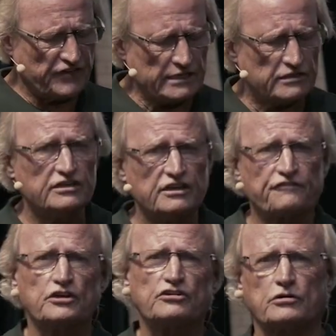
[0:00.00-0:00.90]
faith in
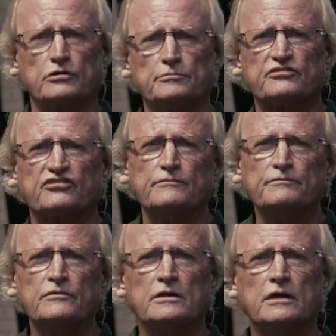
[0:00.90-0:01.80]
different terms.
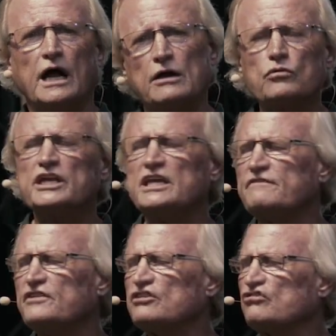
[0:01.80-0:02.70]
I want to give
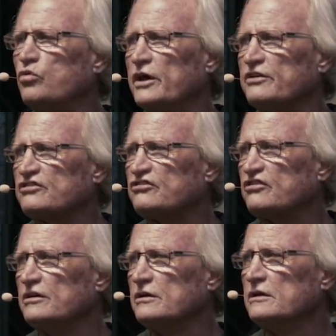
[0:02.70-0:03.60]
it a twist.
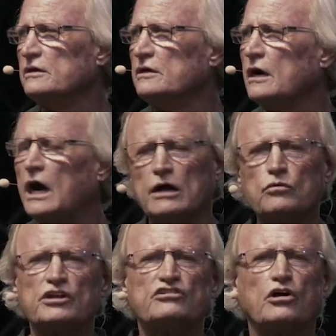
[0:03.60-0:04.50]
I
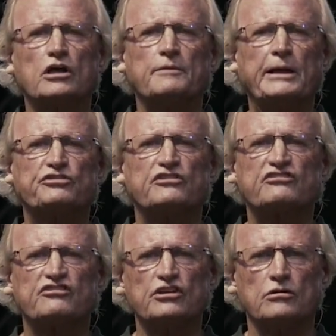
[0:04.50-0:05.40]
want to talk about the
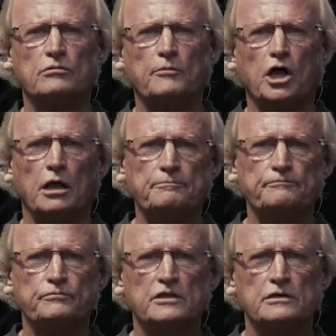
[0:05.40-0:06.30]
single mom.
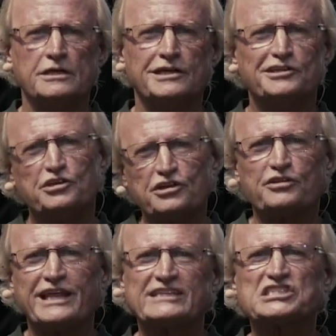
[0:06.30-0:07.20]
You know,
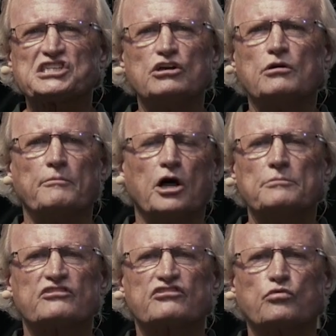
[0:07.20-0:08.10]
that single mom
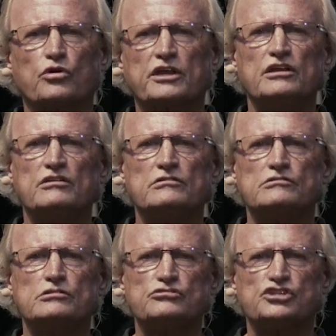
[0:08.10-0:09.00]
that's working
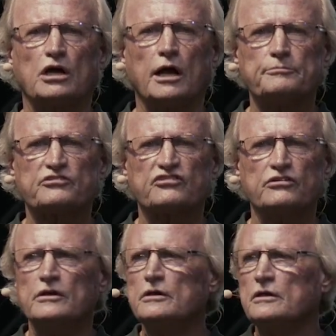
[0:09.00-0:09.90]
2 jobs.
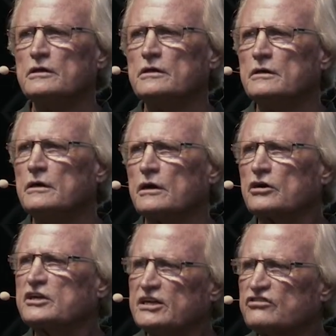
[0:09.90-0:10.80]
Her
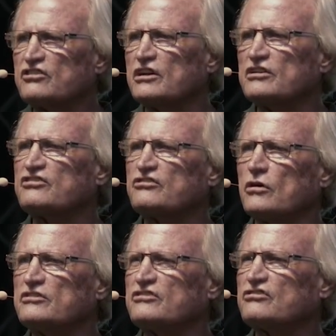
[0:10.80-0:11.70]
kids are going to
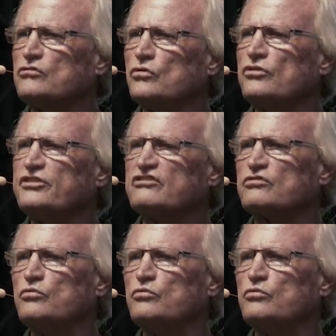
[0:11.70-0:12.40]
start school this